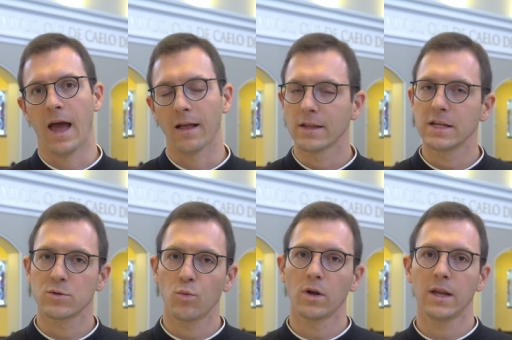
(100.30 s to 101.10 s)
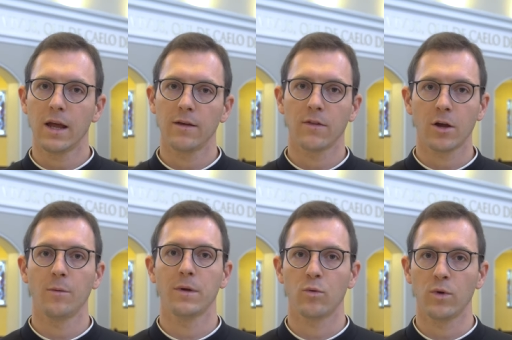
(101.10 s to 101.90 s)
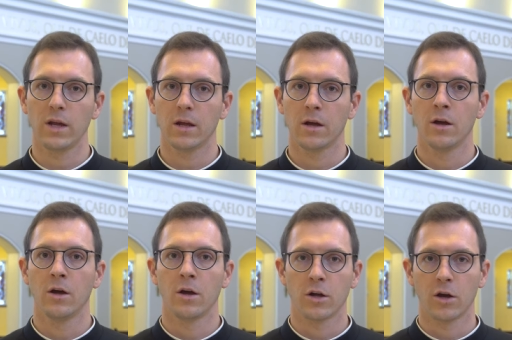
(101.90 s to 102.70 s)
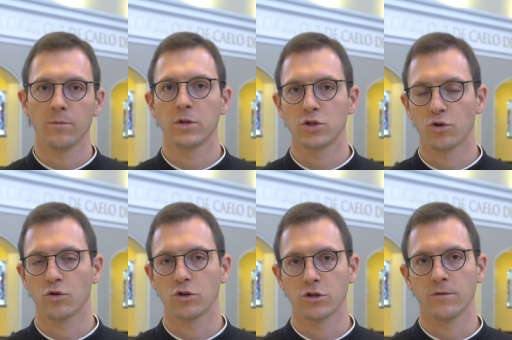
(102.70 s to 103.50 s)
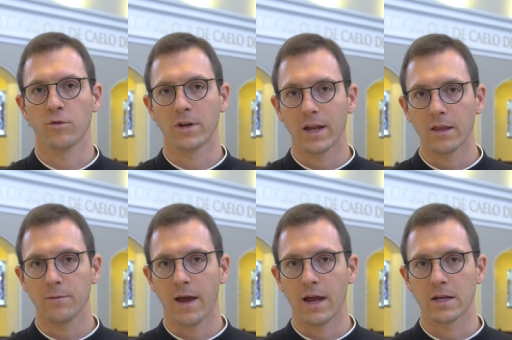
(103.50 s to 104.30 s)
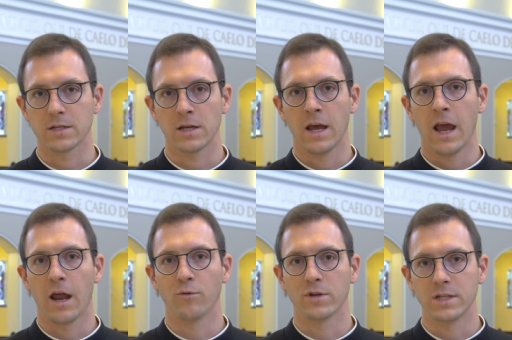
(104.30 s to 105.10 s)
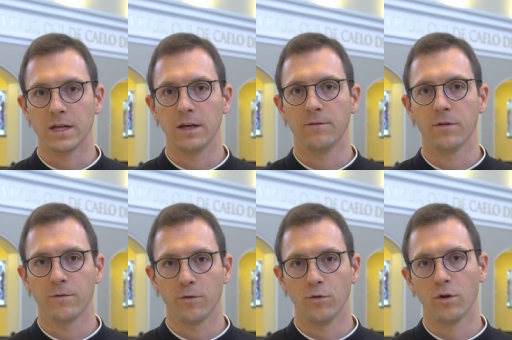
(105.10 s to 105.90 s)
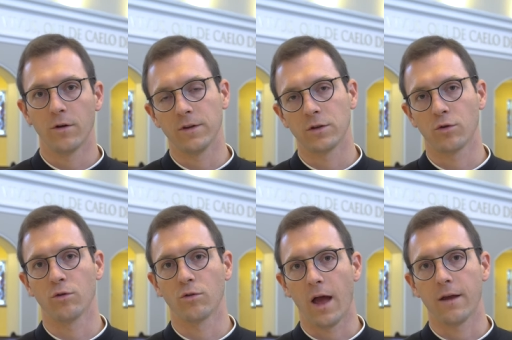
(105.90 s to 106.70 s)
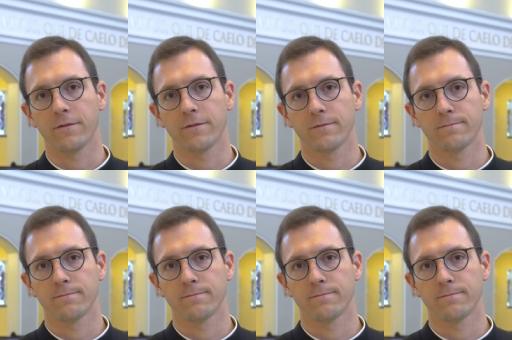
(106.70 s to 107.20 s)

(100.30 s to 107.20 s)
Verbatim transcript: at least one day in the coming week, come to church for a daily Mass and receive the food of eternal life.